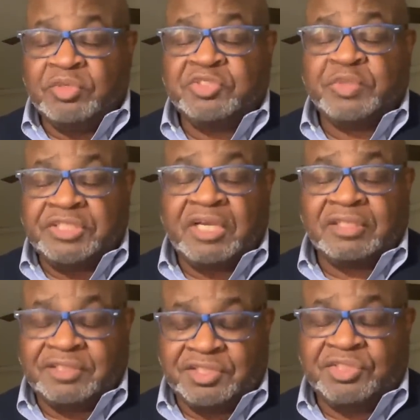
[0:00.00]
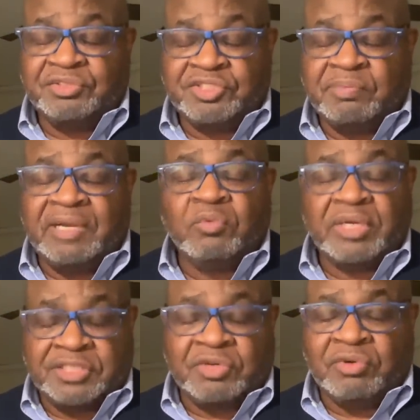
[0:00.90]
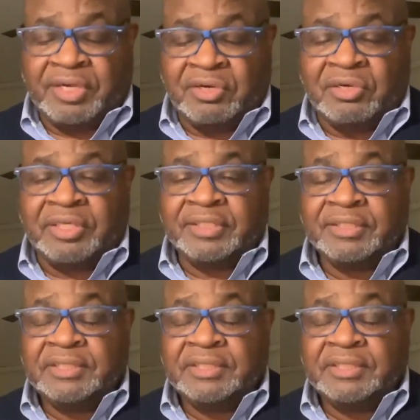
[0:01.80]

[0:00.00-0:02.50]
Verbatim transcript: which we talk to students about what's going on.